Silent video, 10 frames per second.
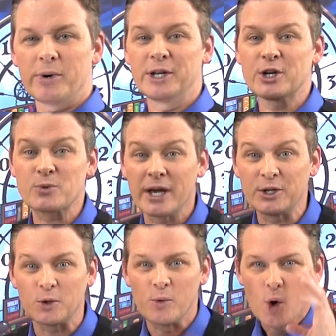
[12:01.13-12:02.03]
But here's what I
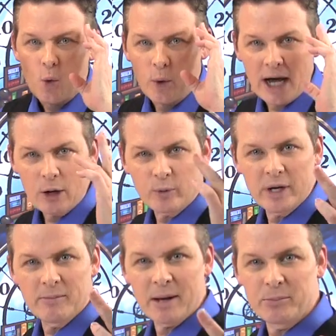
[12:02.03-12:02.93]
do. When I
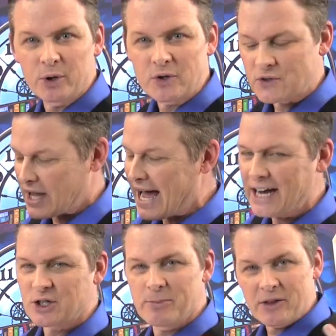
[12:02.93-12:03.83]
read my books, I
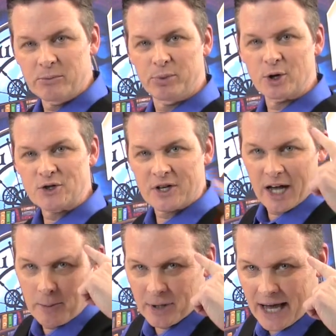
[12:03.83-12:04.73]
actually make the books
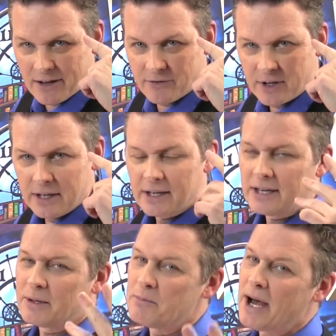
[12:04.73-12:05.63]
come to life
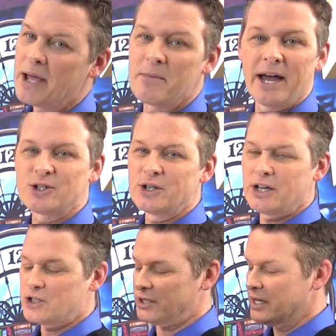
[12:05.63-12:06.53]
in my
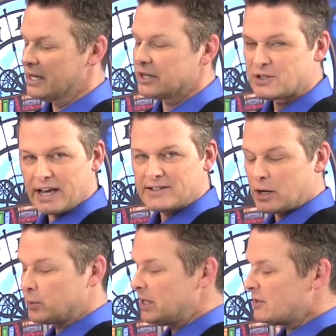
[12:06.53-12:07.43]
imagination. You see, as
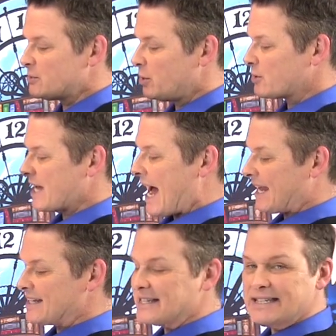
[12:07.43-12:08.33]
I read these books,
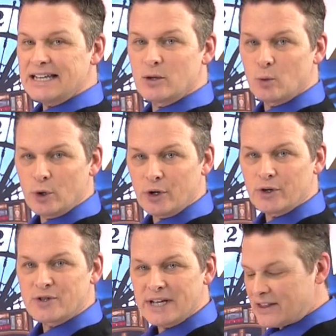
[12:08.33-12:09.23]
I can see the
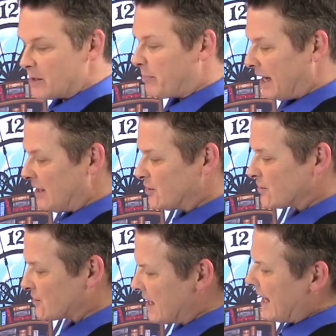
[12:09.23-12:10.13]
words in the
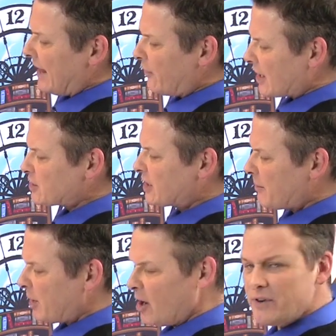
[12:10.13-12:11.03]
pages. And they're actually
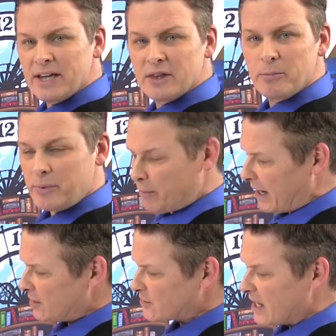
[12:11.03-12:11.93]
coming off in the, the
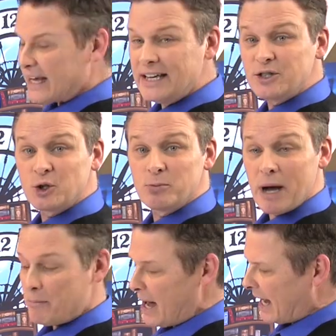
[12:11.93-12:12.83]
pages into
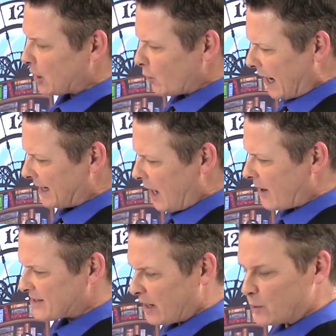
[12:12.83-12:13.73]
my mind right
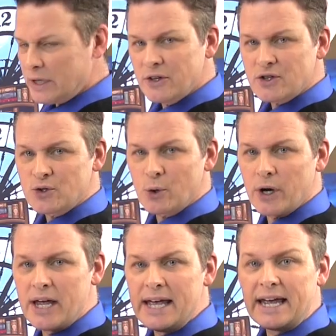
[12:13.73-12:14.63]
now as I read this
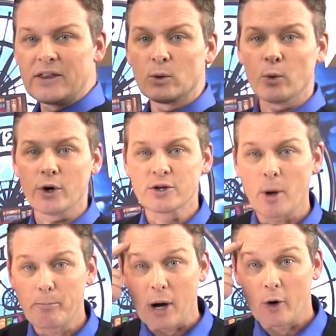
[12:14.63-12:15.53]
story. And the
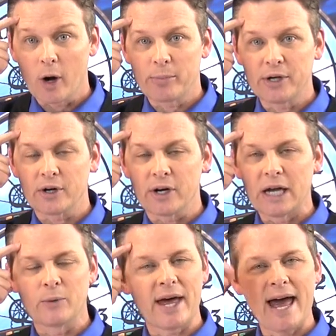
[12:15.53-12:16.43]
words are up here.
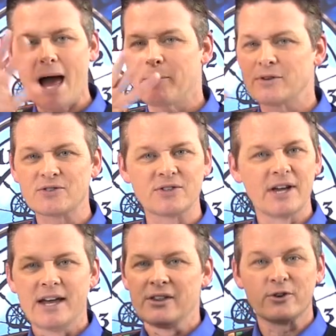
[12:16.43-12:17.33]
And when that happens,
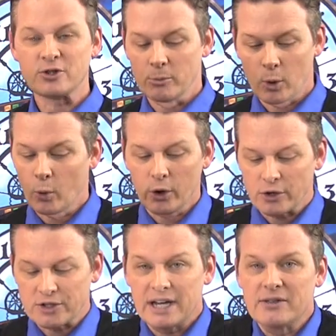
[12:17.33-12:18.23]
there's no more
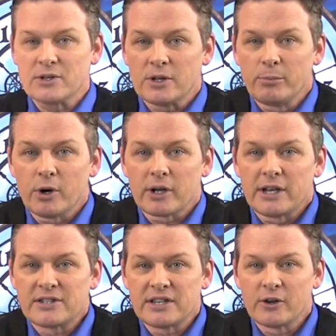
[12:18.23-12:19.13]
words in the, the, book.
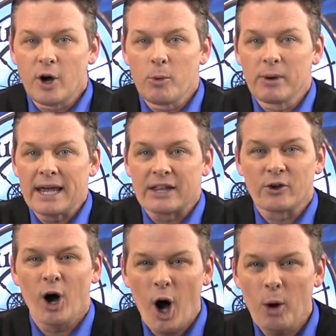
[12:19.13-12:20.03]
You see, they're all blank.
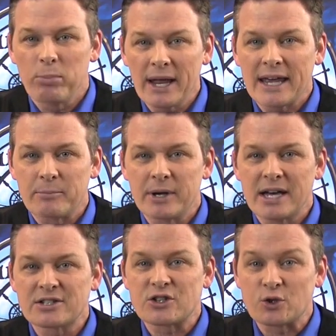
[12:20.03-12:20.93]
They're all blank
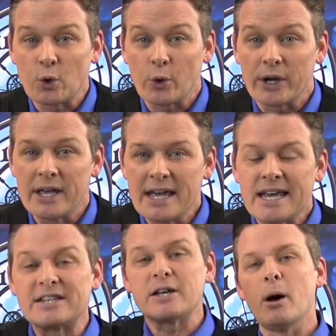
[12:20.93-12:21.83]
because the story
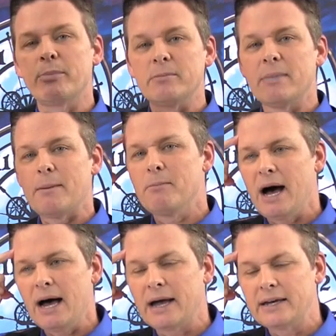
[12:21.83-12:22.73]
is up in my
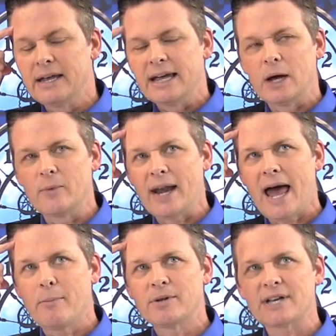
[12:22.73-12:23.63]
mind. And when that
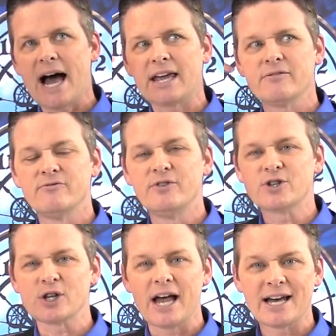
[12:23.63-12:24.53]
happens, I can
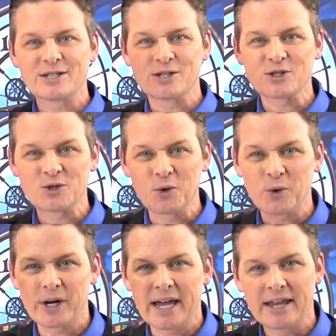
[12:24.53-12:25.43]
visualize the
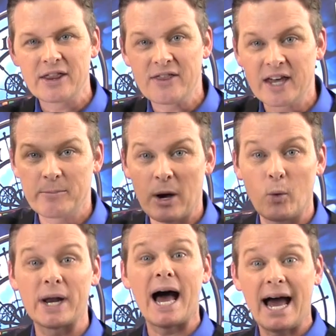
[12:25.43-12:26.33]
story and think
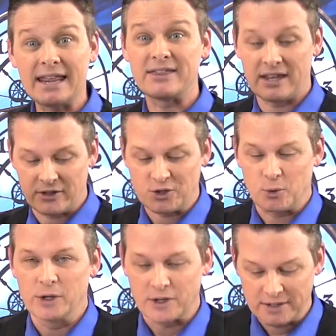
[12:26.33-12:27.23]
about what I think the
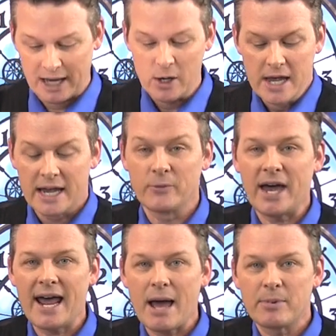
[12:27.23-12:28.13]
story looks like. And when
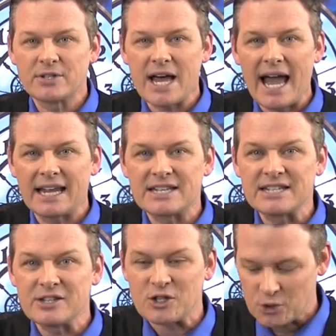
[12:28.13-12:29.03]
that happens, I can
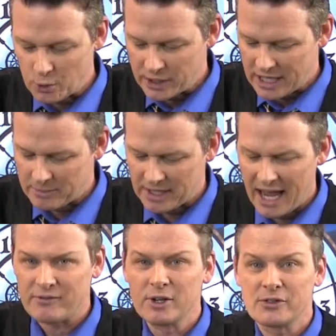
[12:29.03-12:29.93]
see the story come to
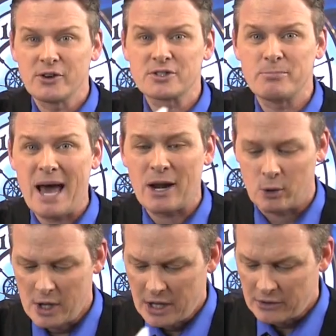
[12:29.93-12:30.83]
life. Look, there's the battle.